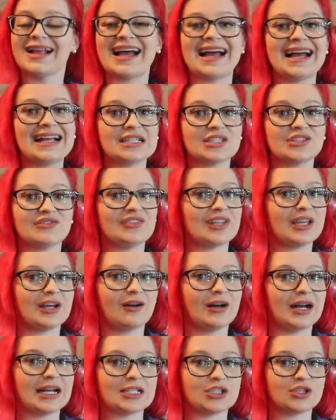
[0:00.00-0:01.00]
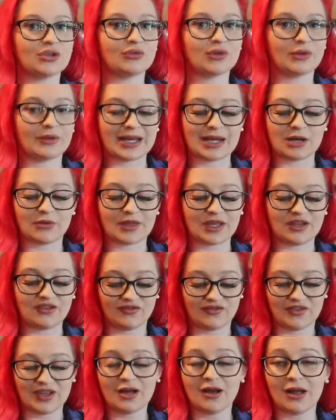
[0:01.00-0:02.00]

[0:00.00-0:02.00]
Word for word: as of yet, I don't know how they fit.